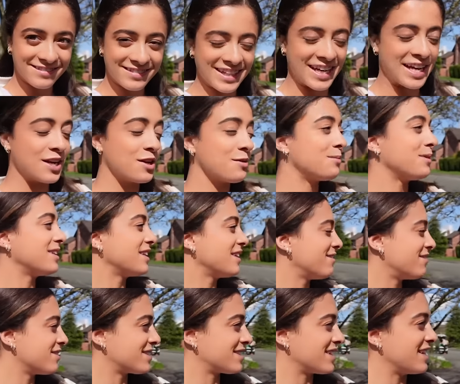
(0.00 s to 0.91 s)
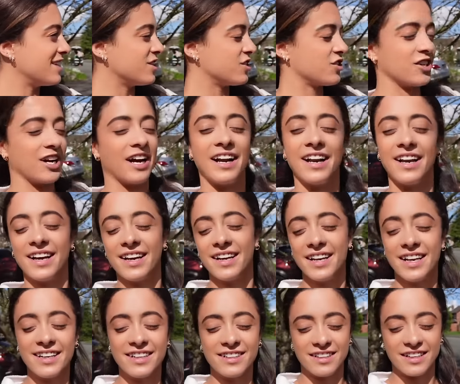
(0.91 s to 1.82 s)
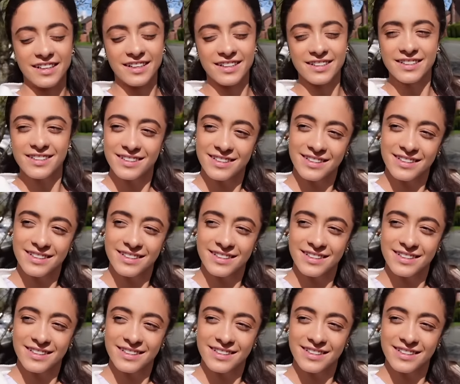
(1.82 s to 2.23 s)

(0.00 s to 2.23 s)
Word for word: Can you believe the sun is shining in England?